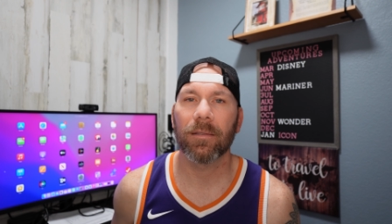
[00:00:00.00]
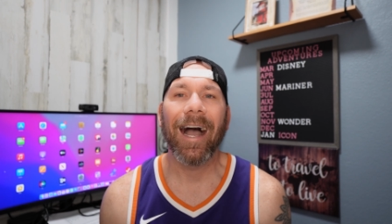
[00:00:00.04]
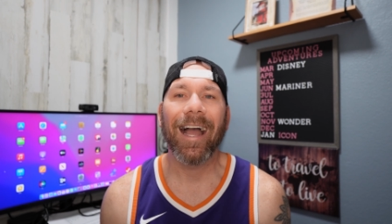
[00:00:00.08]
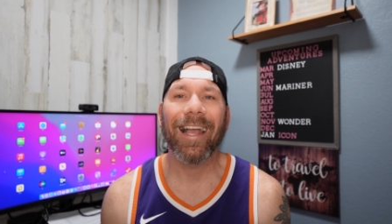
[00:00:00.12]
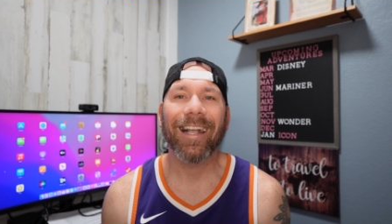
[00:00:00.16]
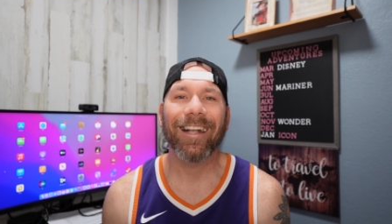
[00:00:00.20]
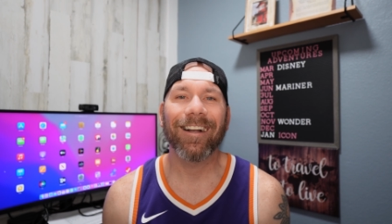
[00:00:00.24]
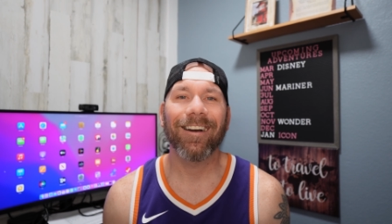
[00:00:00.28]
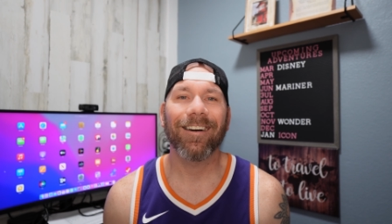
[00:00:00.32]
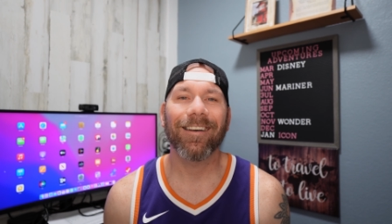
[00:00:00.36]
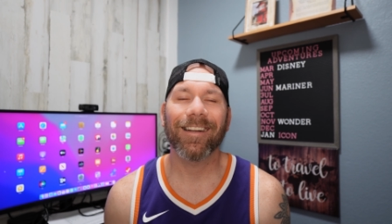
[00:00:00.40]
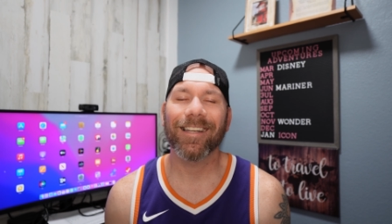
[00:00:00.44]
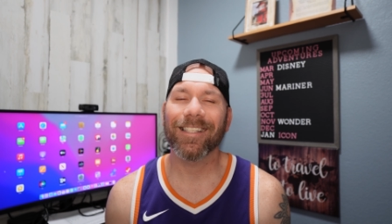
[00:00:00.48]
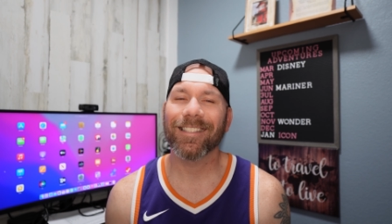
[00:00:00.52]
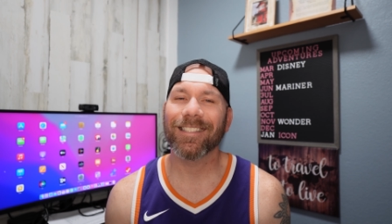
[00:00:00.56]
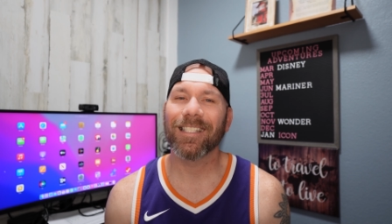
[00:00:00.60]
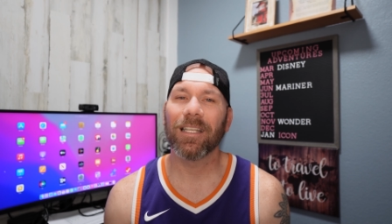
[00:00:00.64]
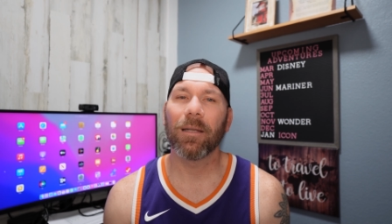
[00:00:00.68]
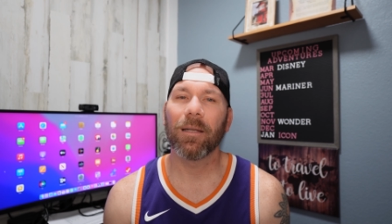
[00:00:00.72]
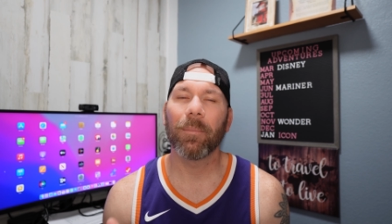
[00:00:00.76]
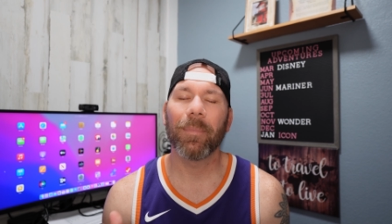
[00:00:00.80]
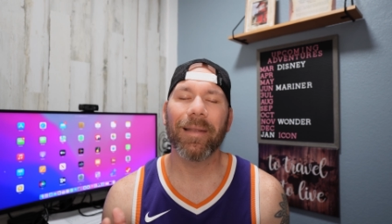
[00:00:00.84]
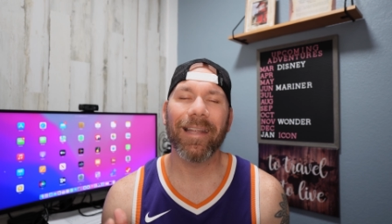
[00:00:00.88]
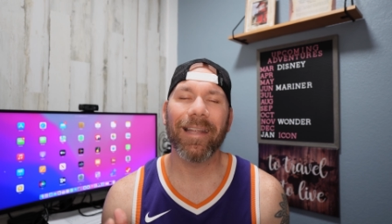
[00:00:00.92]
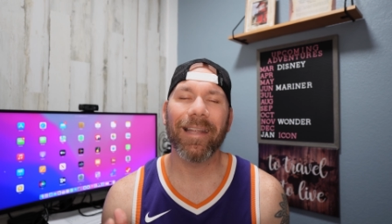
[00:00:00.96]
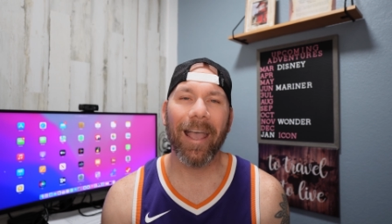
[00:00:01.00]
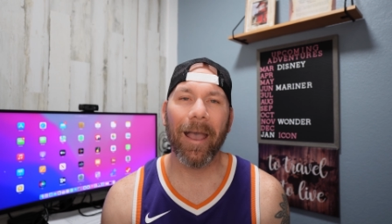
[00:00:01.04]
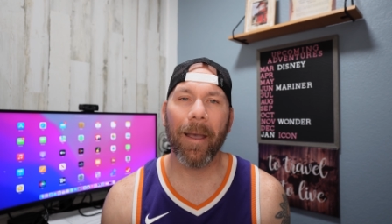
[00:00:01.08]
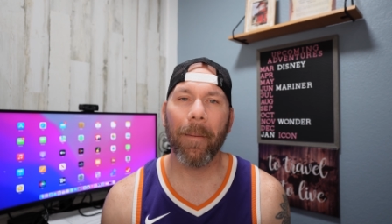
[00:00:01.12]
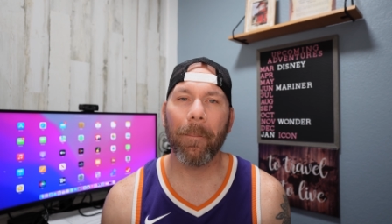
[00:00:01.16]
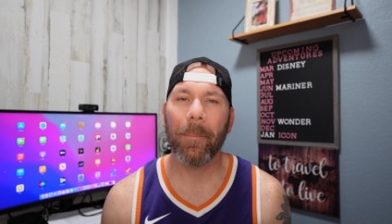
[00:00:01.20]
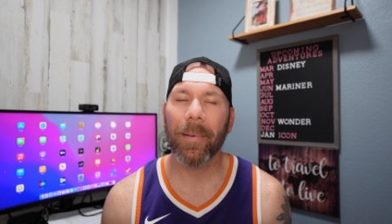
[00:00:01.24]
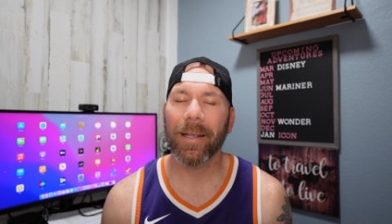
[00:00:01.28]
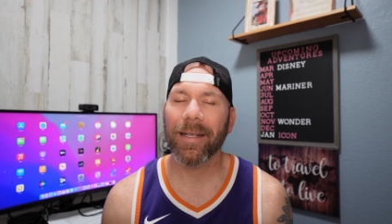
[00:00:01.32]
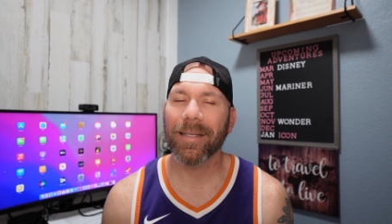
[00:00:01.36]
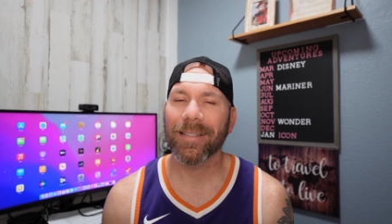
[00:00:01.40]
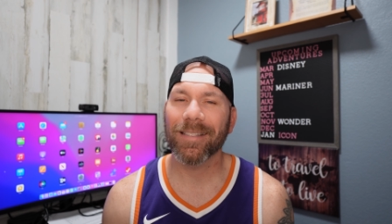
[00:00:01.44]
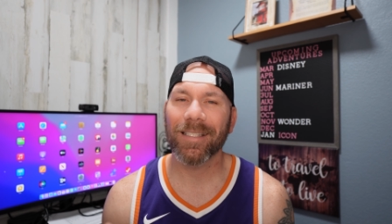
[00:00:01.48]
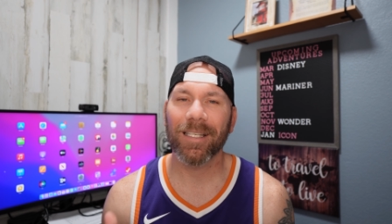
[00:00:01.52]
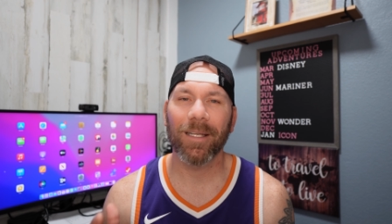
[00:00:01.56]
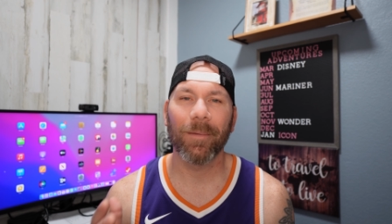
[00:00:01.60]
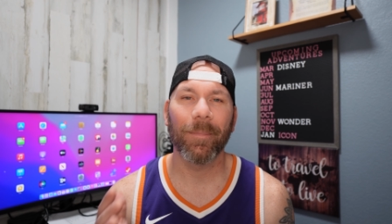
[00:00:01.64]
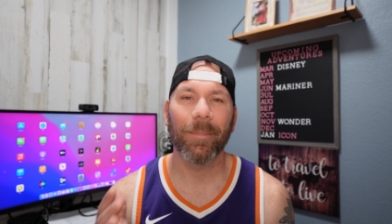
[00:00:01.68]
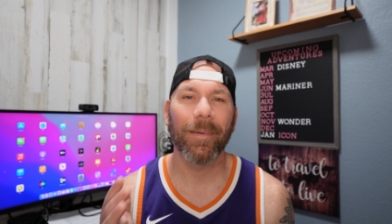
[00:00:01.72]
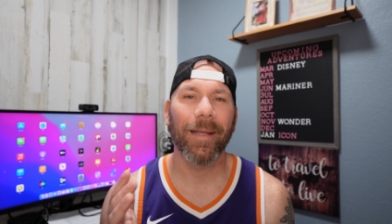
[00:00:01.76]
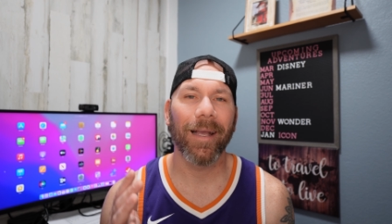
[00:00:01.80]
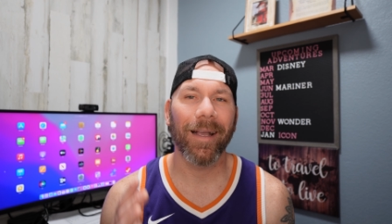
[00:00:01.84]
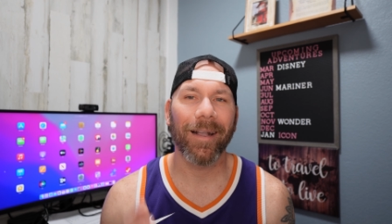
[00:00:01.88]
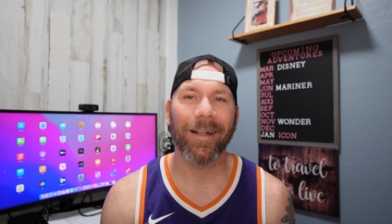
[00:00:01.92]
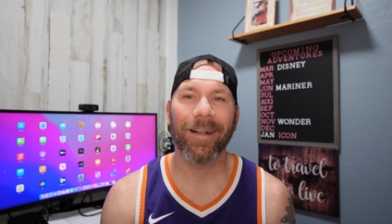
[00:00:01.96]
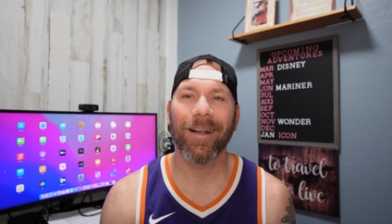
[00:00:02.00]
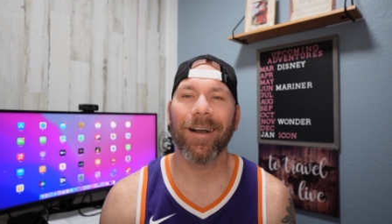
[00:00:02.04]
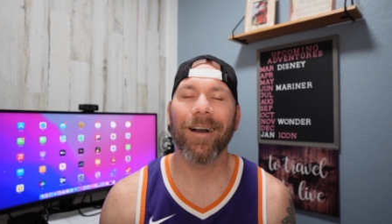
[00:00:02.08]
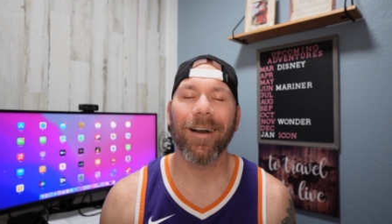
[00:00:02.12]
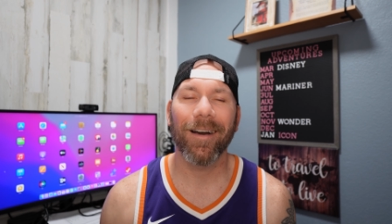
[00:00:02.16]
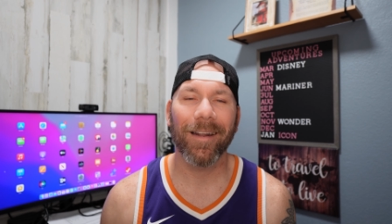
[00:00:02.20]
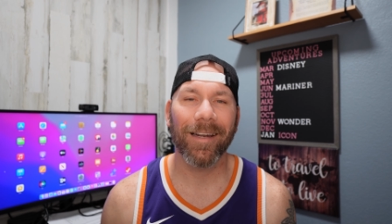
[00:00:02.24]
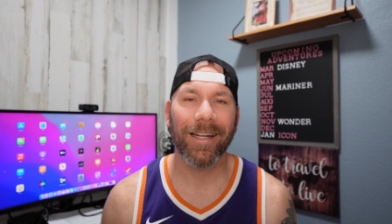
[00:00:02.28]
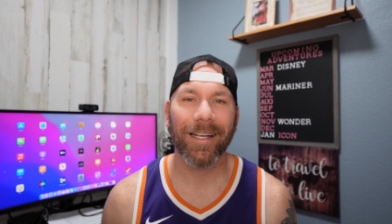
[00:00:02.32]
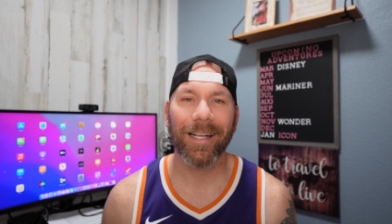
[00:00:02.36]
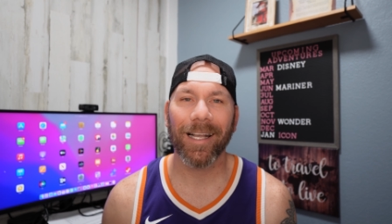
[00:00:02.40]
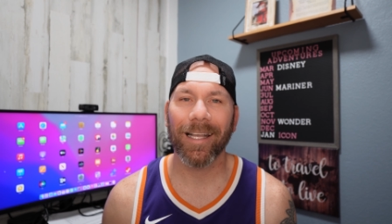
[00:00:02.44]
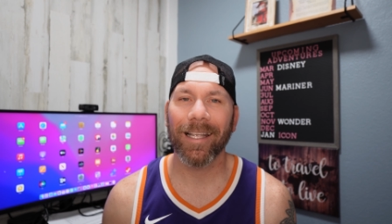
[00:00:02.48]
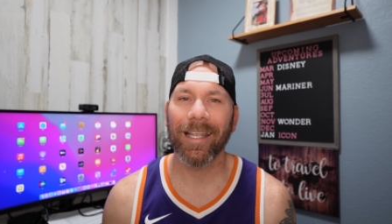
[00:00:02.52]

Icon is going to be epic. It's going to be iconic.